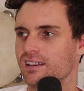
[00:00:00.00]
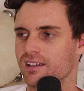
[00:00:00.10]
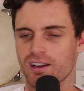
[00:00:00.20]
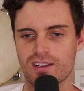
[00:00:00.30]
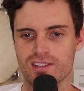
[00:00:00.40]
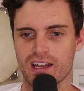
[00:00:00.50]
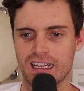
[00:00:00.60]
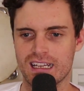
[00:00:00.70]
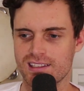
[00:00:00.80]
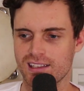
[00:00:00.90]
Because
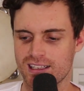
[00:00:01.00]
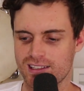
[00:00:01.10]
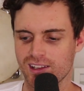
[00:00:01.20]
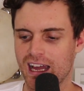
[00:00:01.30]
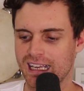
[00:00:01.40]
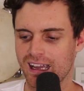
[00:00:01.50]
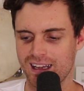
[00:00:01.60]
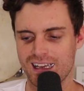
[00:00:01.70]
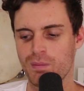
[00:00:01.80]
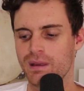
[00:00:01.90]
like it's
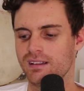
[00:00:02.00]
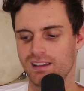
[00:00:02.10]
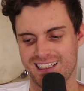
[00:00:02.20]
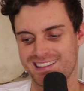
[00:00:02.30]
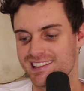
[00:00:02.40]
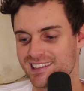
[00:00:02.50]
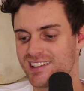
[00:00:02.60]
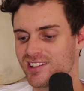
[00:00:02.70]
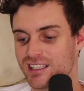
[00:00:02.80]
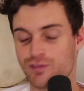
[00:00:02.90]

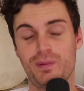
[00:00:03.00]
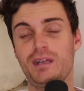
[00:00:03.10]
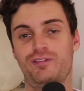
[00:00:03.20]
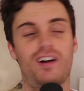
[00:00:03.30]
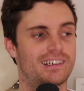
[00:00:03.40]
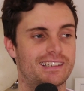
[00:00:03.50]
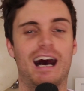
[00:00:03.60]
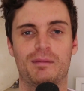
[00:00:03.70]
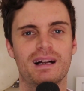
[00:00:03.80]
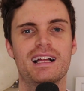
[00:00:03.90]
essentially, it's pretty fucked
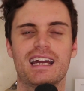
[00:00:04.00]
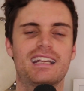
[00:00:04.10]
up.